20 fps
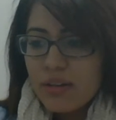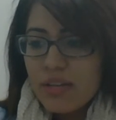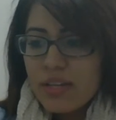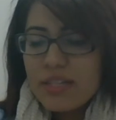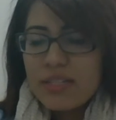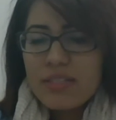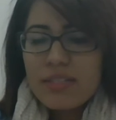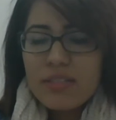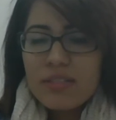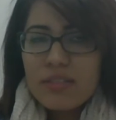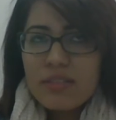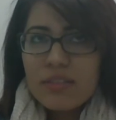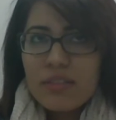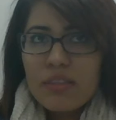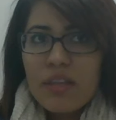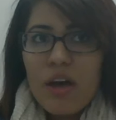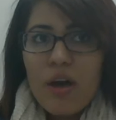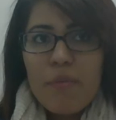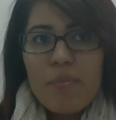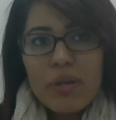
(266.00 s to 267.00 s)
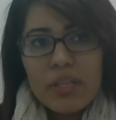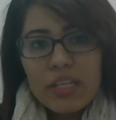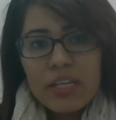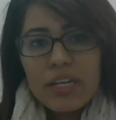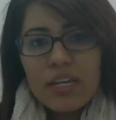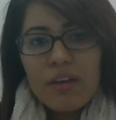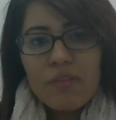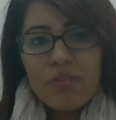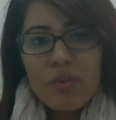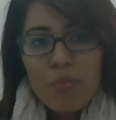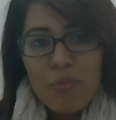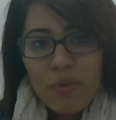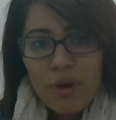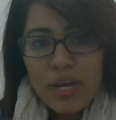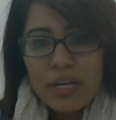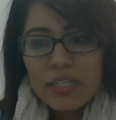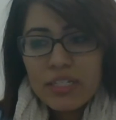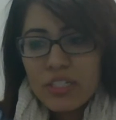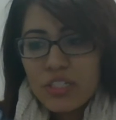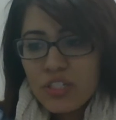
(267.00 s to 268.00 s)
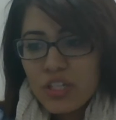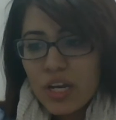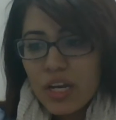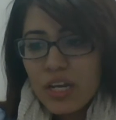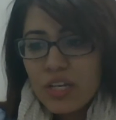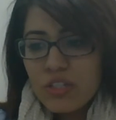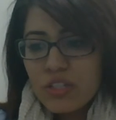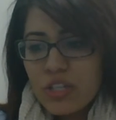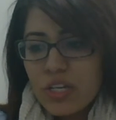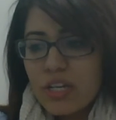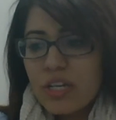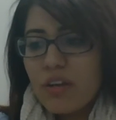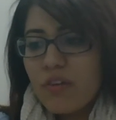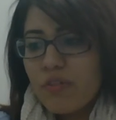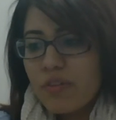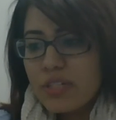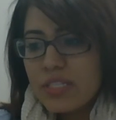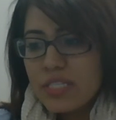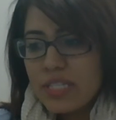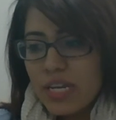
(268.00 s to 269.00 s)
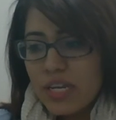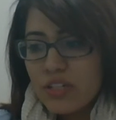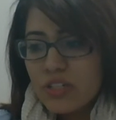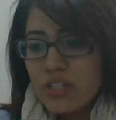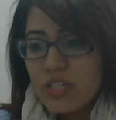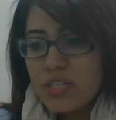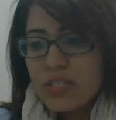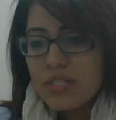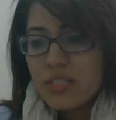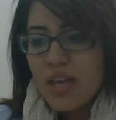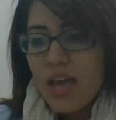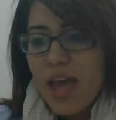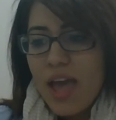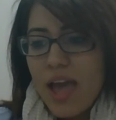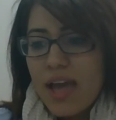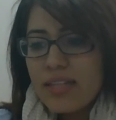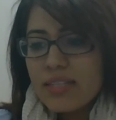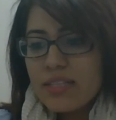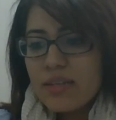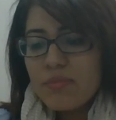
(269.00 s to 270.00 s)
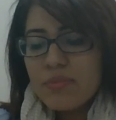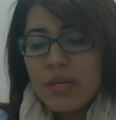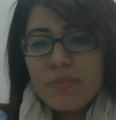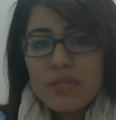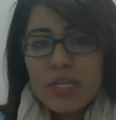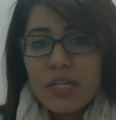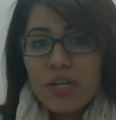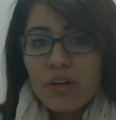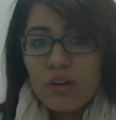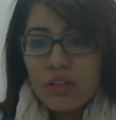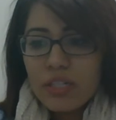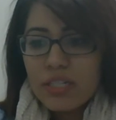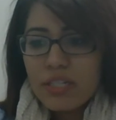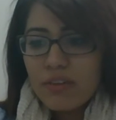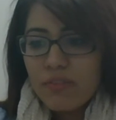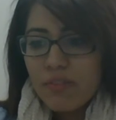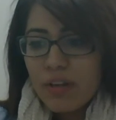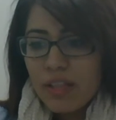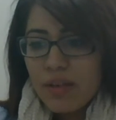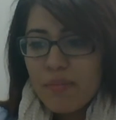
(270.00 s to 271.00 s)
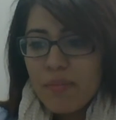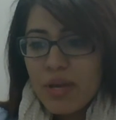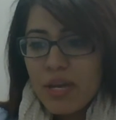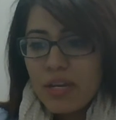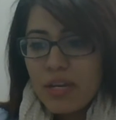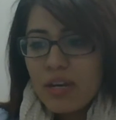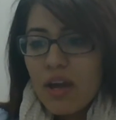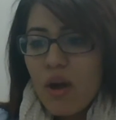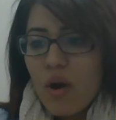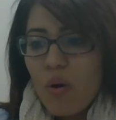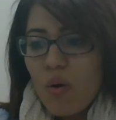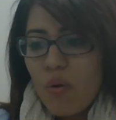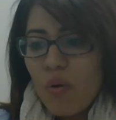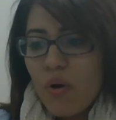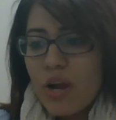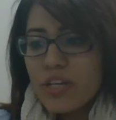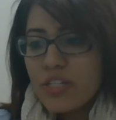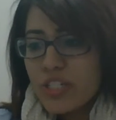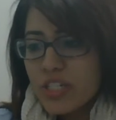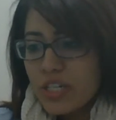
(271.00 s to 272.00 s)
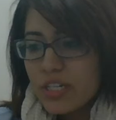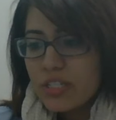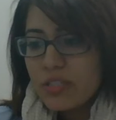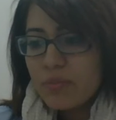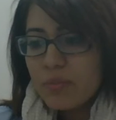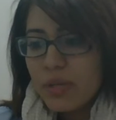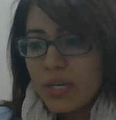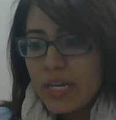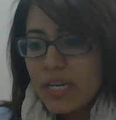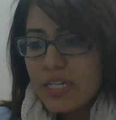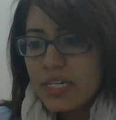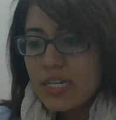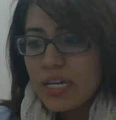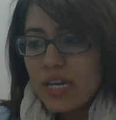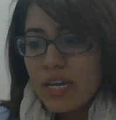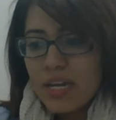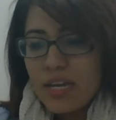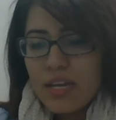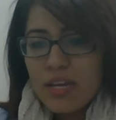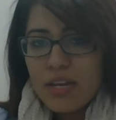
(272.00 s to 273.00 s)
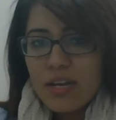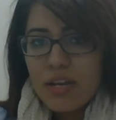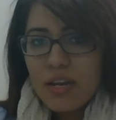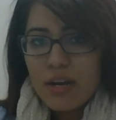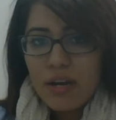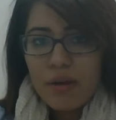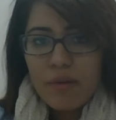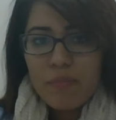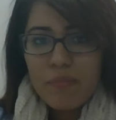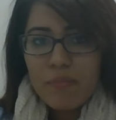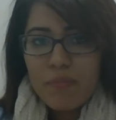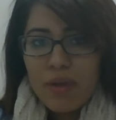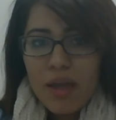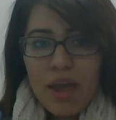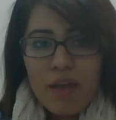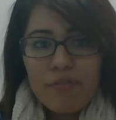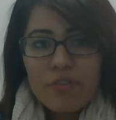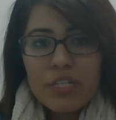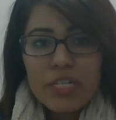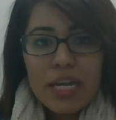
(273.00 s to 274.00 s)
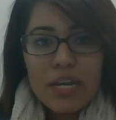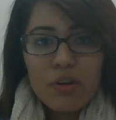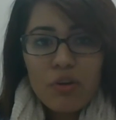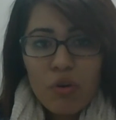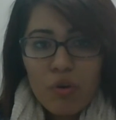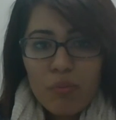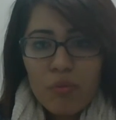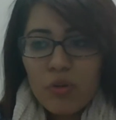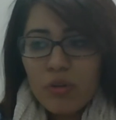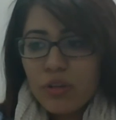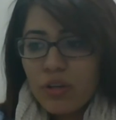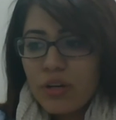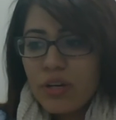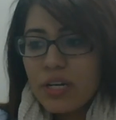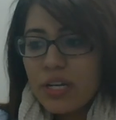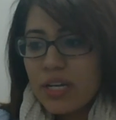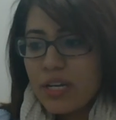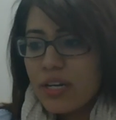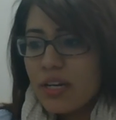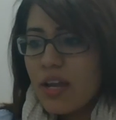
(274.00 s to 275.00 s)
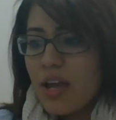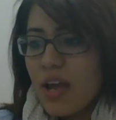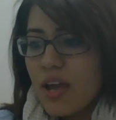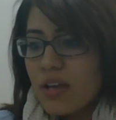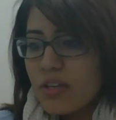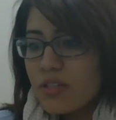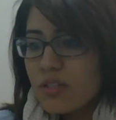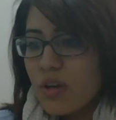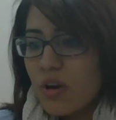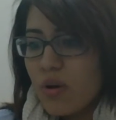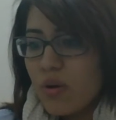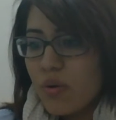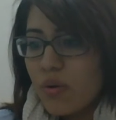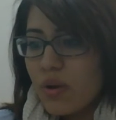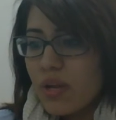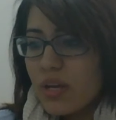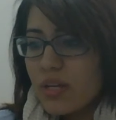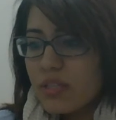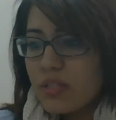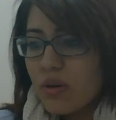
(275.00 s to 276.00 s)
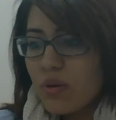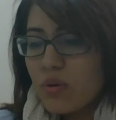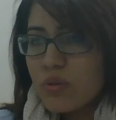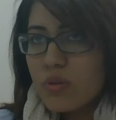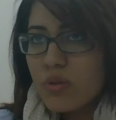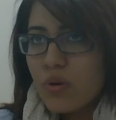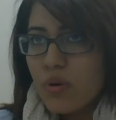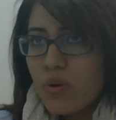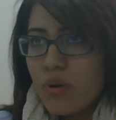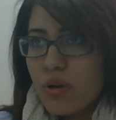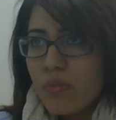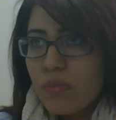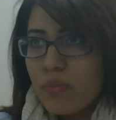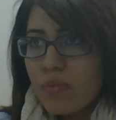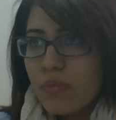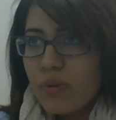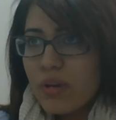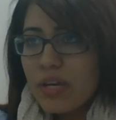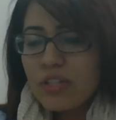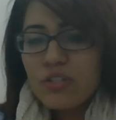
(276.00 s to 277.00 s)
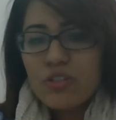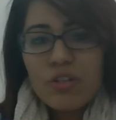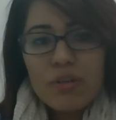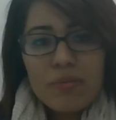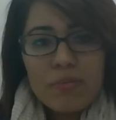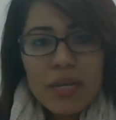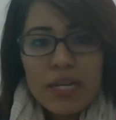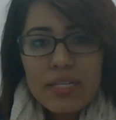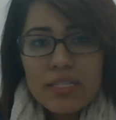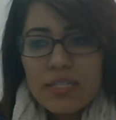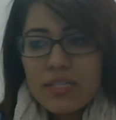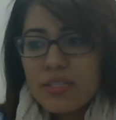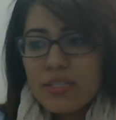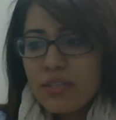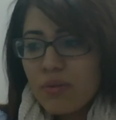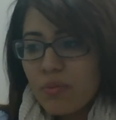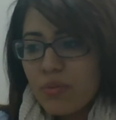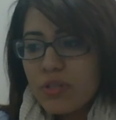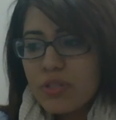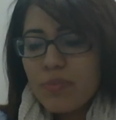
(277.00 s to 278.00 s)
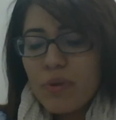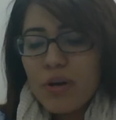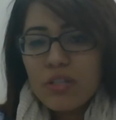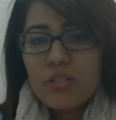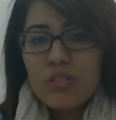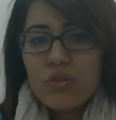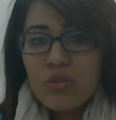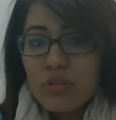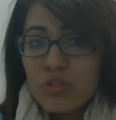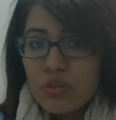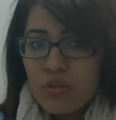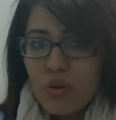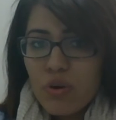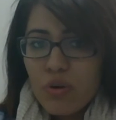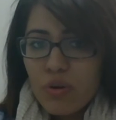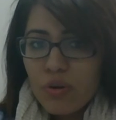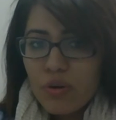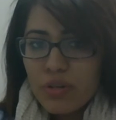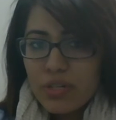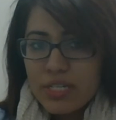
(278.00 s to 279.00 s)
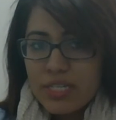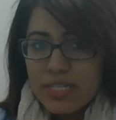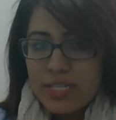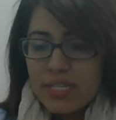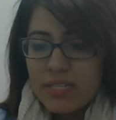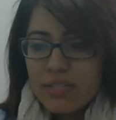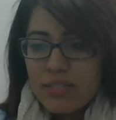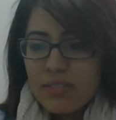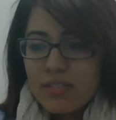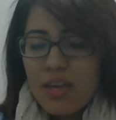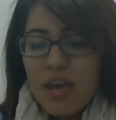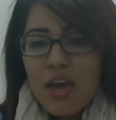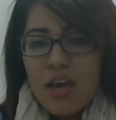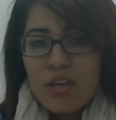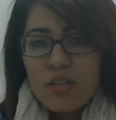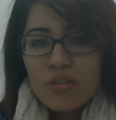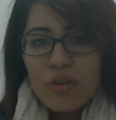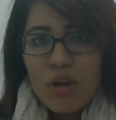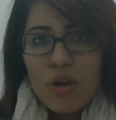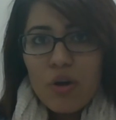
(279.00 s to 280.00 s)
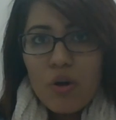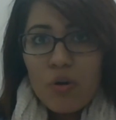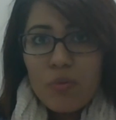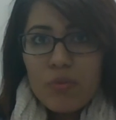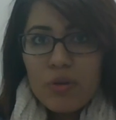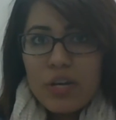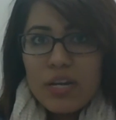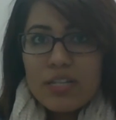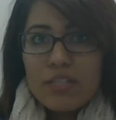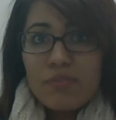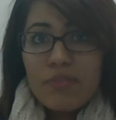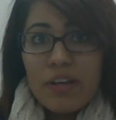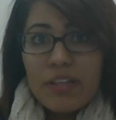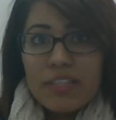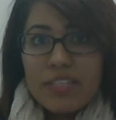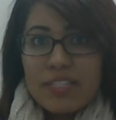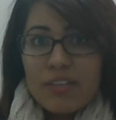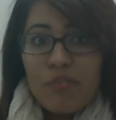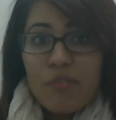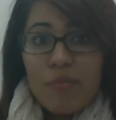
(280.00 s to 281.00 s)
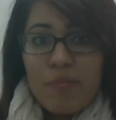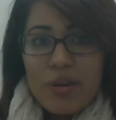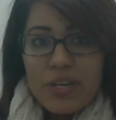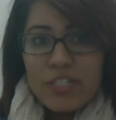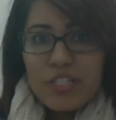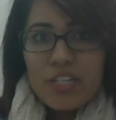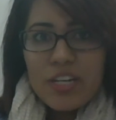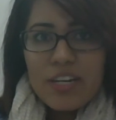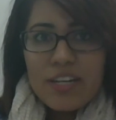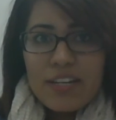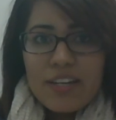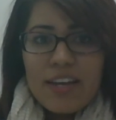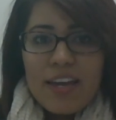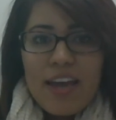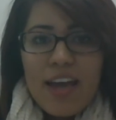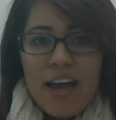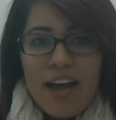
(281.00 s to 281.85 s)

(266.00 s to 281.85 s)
is the ability of the brain to change in different stages, and sometimes in early development, or as she explained, in everyday normal learning. So it's also in extreme cases in response to a stroke or disease. So I hope you guys found this information